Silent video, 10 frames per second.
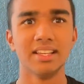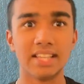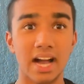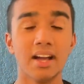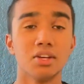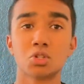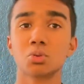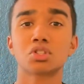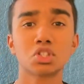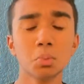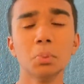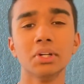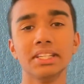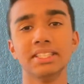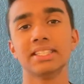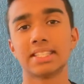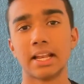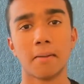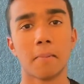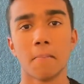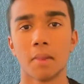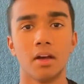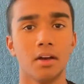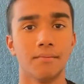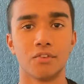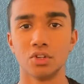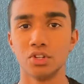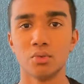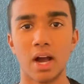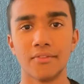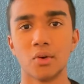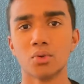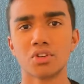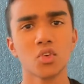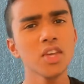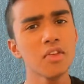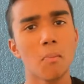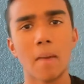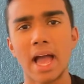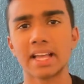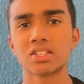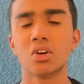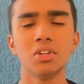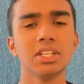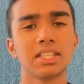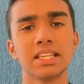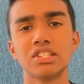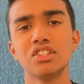Yeah, so super easy setup for new iPhones or even Macs, all these things.